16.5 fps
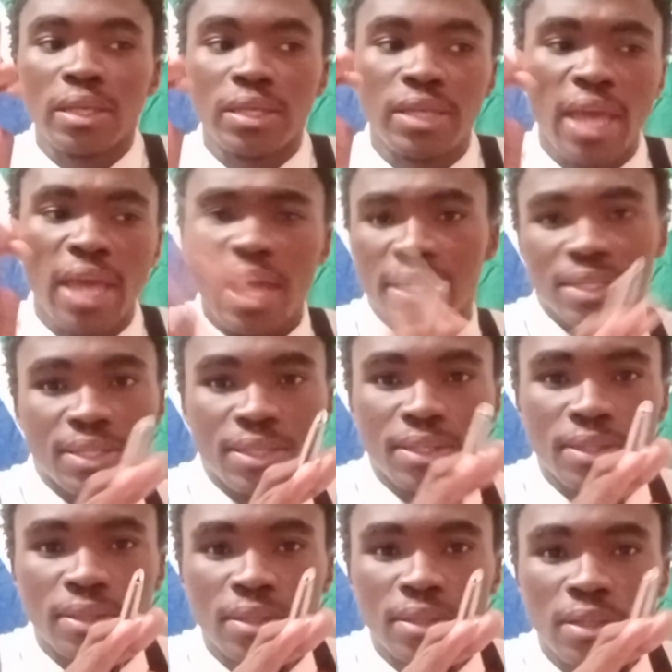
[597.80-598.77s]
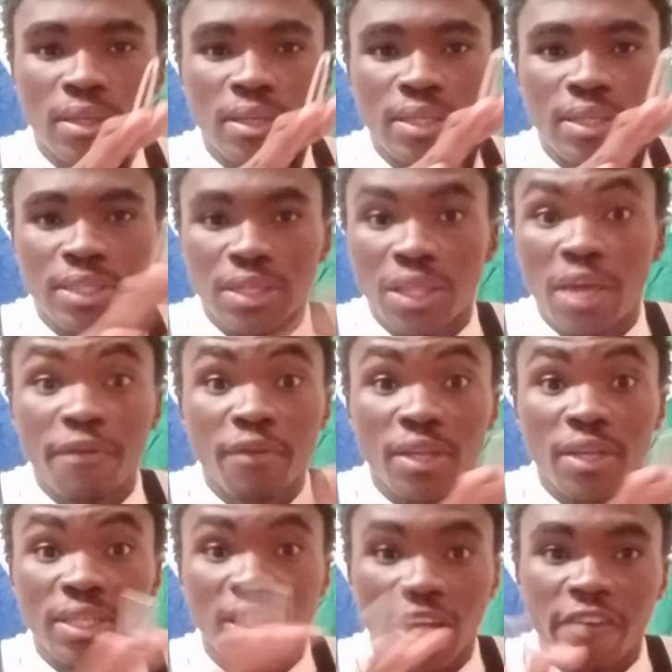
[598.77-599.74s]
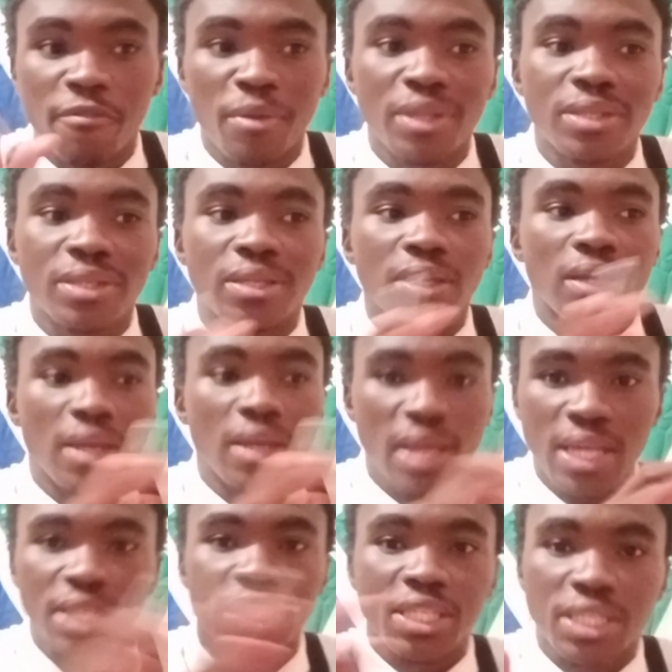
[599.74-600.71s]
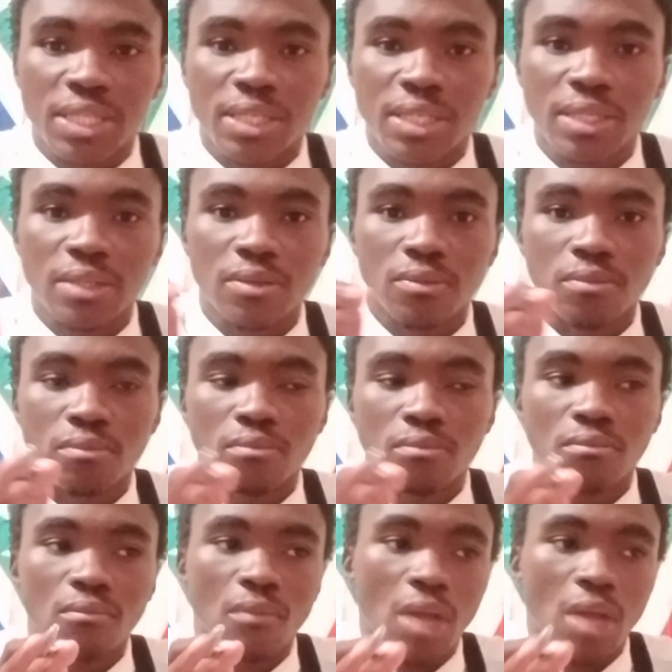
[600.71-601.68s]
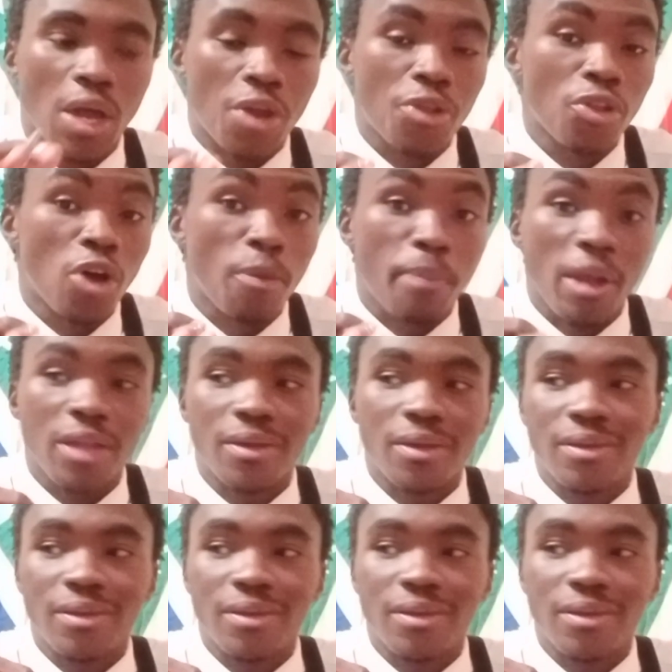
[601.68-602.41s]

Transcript: Yes, South Africa's government is, I don't know about